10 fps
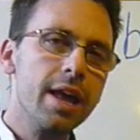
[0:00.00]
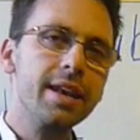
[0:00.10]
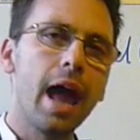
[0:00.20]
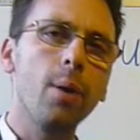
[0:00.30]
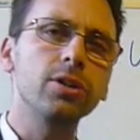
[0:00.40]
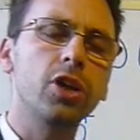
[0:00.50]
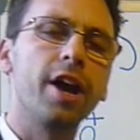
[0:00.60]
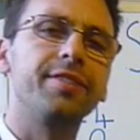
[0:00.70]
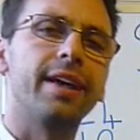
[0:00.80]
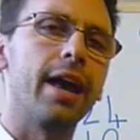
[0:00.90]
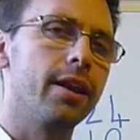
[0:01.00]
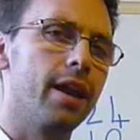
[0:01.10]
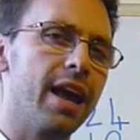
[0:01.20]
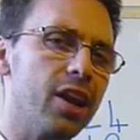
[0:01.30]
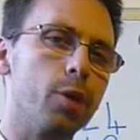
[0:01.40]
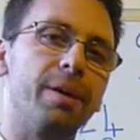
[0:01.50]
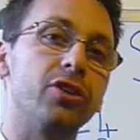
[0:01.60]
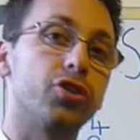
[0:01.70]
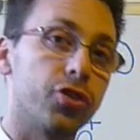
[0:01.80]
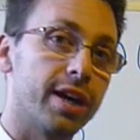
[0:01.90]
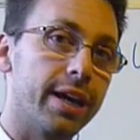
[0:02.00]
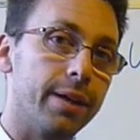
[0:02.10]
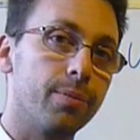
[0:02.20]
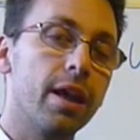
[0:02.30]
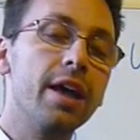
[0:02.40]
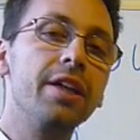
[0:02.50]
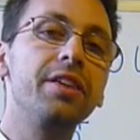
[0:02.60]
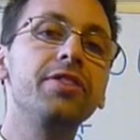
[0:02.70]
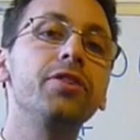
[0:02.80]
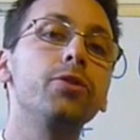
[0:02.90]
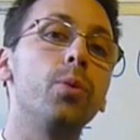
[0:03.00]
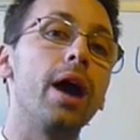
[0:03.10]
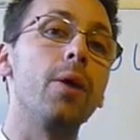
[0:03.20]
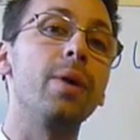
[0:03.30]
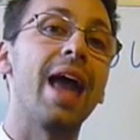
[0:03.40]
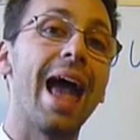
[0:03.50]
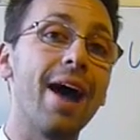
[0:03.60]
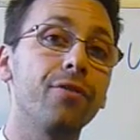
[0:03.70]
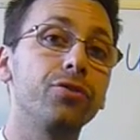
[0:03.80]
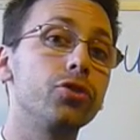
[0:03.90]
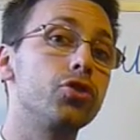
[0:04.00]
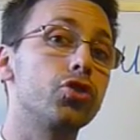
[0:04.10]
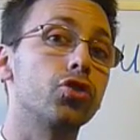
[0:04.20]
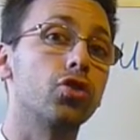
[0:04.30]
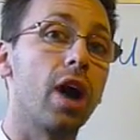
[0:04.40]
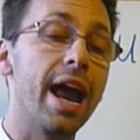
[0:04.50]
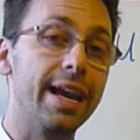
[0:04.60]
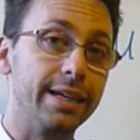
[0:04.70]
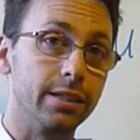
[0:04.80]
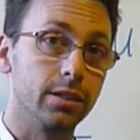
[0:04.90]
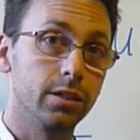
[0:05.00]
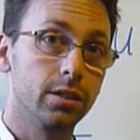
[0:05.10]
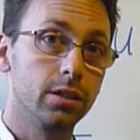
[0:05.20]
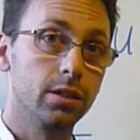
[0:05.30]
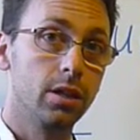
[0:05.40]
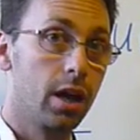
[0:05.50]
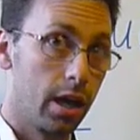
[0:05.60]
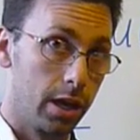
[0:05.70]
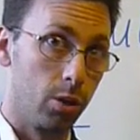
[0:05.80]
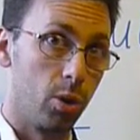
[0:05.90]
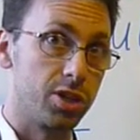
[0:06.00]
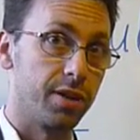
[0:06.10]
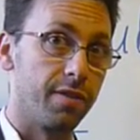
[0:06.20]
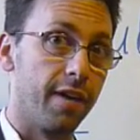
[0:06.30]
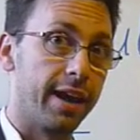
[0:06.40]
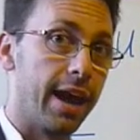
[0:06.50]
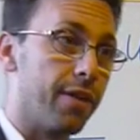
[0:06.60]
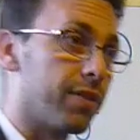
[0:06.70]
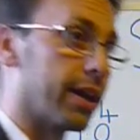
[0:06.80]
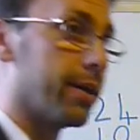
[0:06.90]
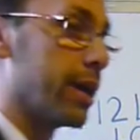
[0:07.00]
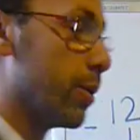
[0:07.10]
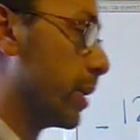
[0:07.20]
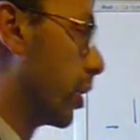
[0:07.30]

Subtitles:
Now it's going to get a little bit tricky. This is where we have to trade. Are you watching very carefully? Here we